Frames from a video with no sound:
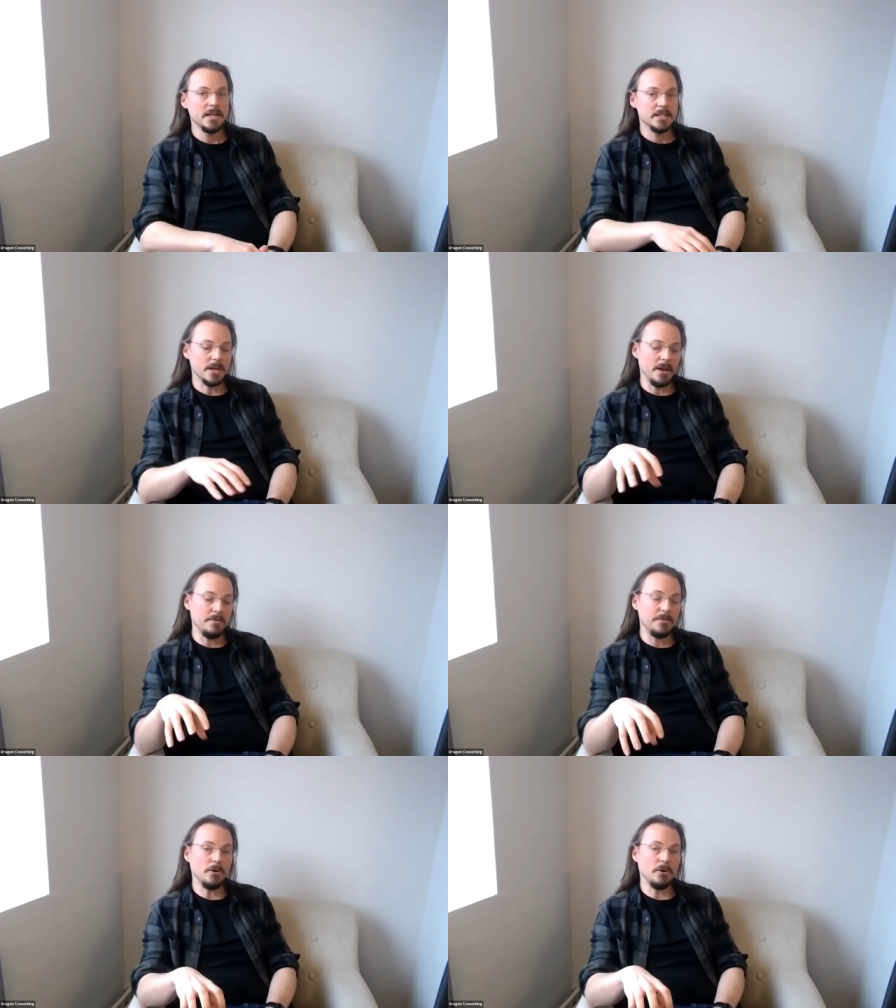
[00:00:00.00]
So
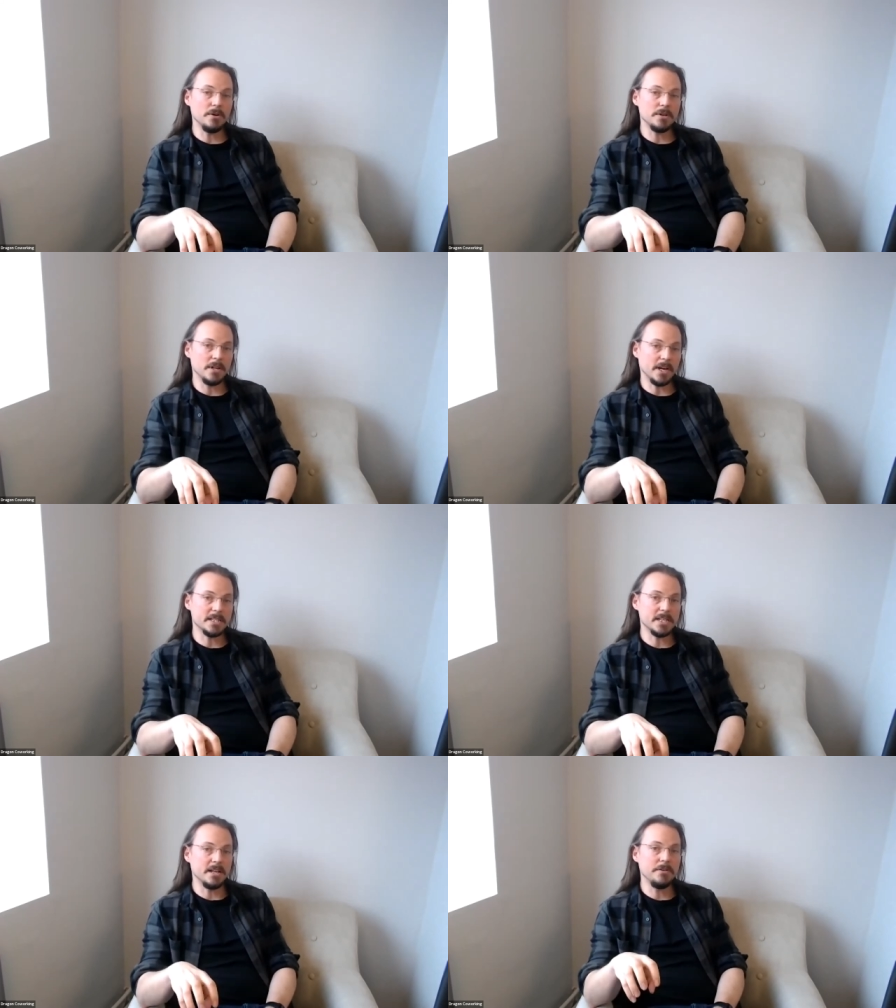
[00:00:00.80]
if you're, like I
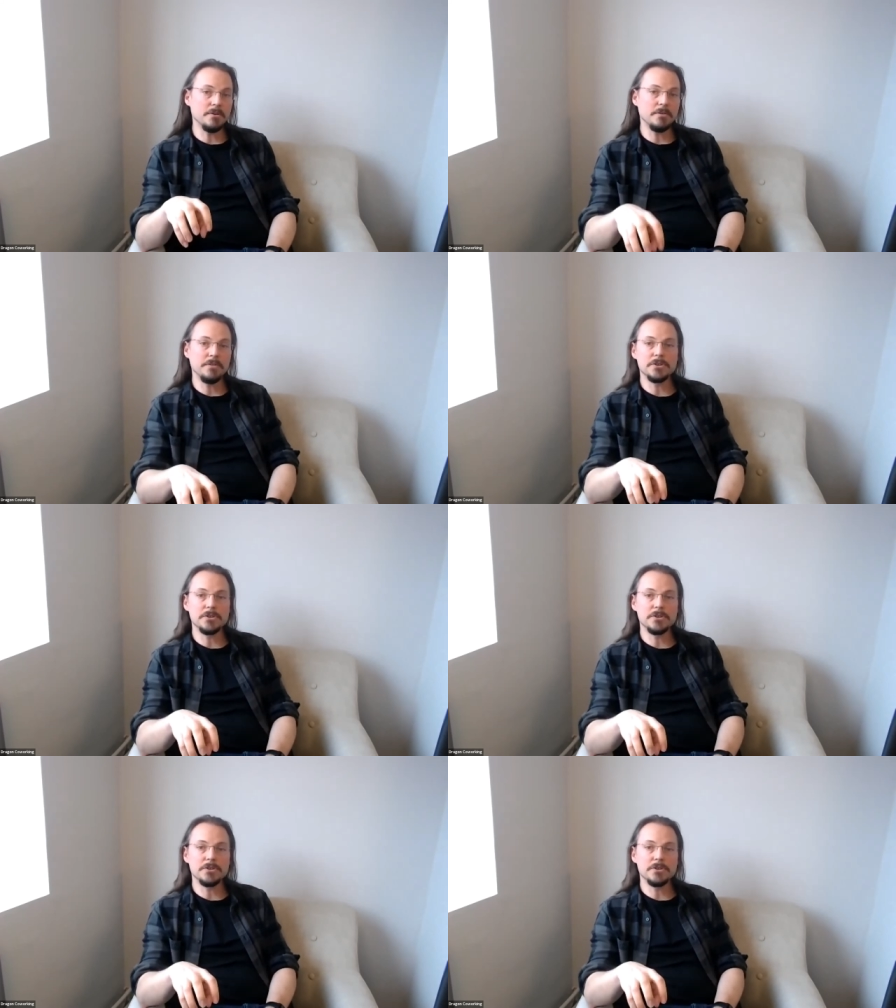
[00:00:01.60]
said, if you're